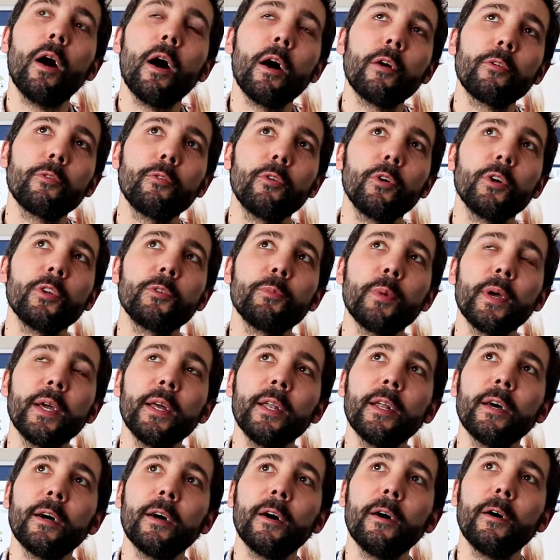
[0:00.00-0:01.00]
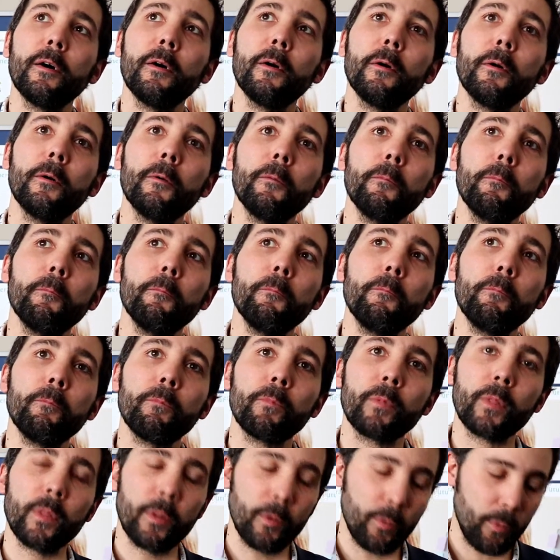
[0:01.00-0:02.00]
far as Spain,
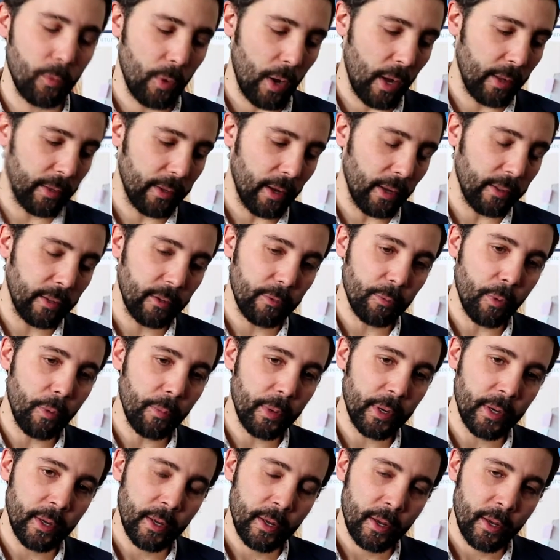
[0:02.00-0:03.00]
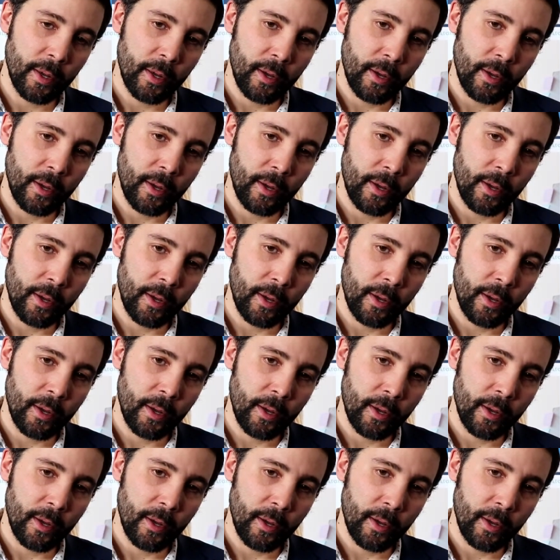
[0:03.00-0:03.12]
at this moment,